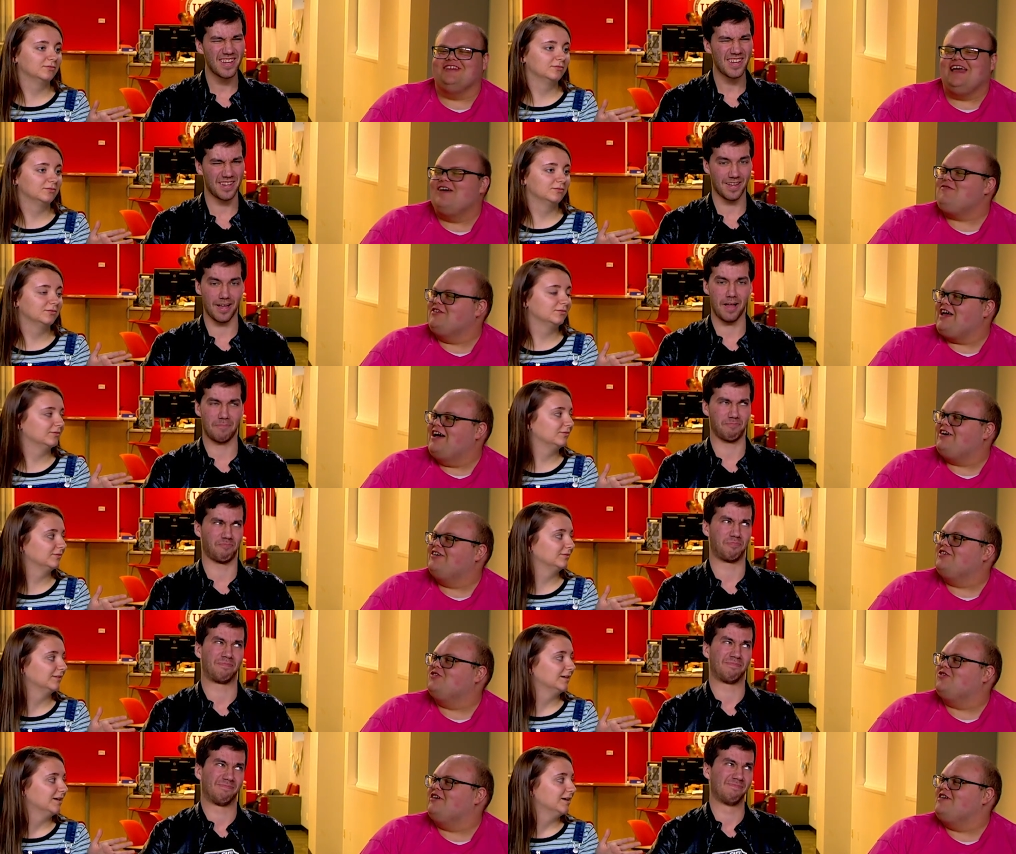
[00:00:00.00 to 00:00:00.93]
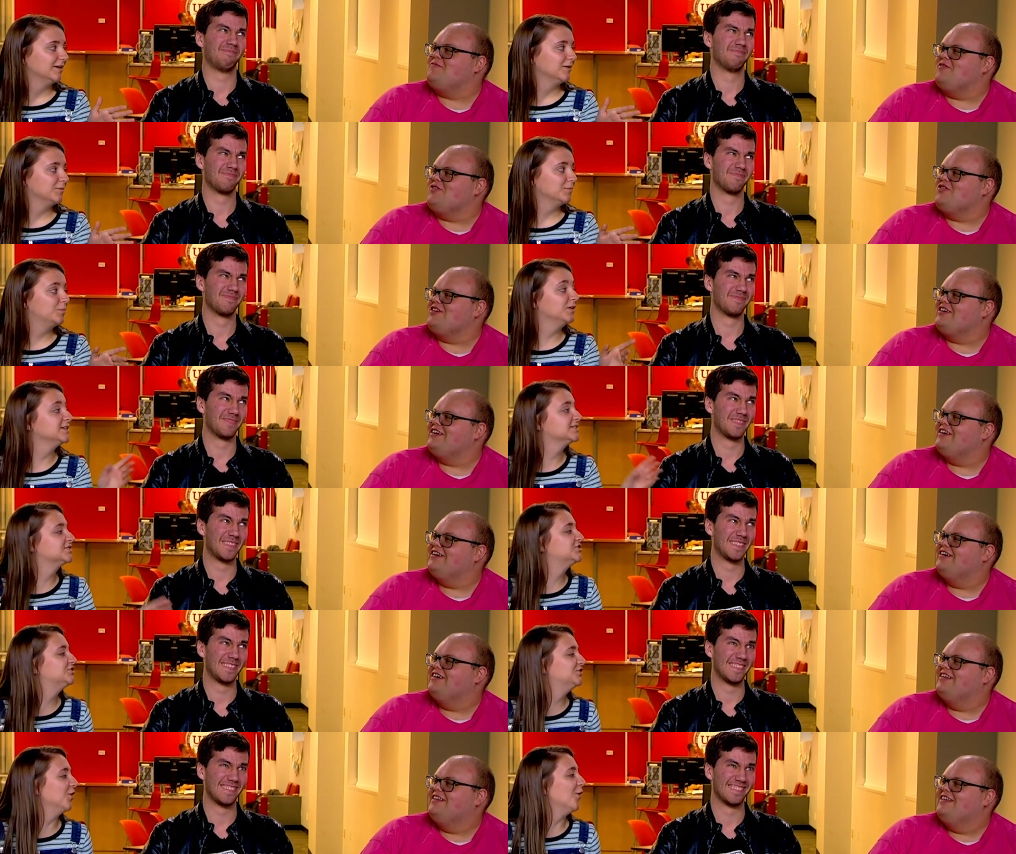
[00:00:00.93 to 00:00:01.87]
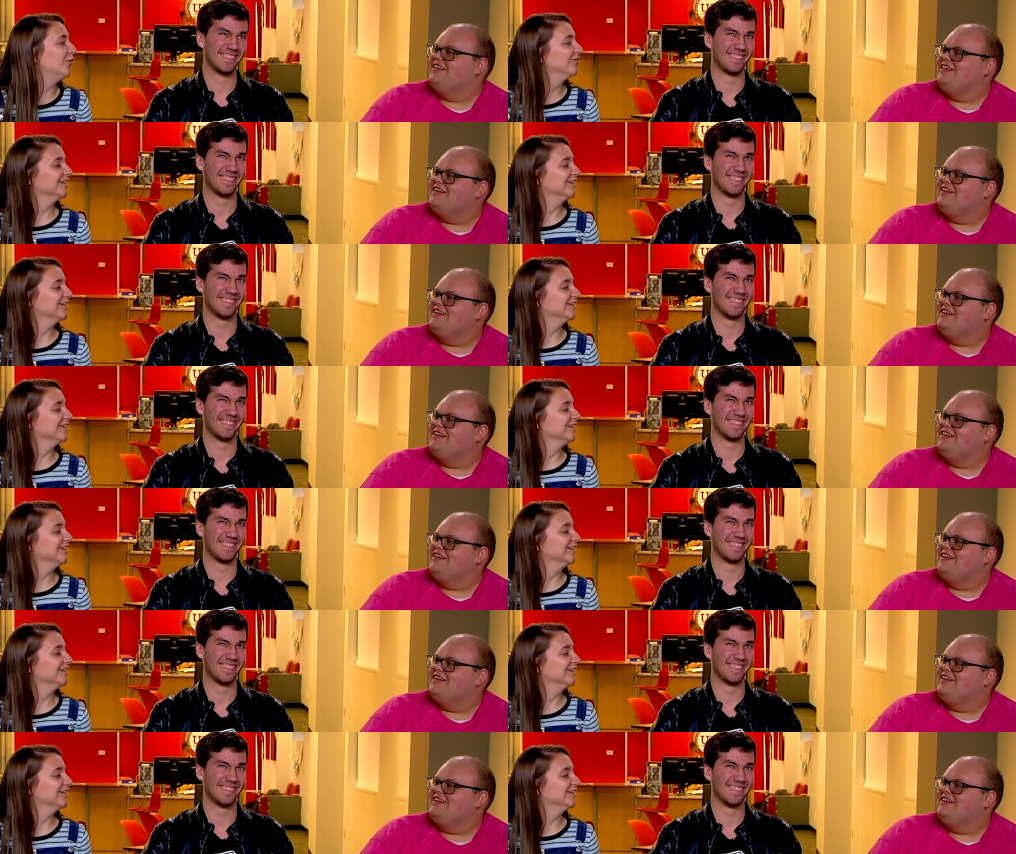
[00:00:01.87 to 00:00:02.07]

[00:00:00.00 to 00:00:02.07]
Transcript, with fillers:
Speaker 1: Have you not heard his great music?
Speaker 2: Please don't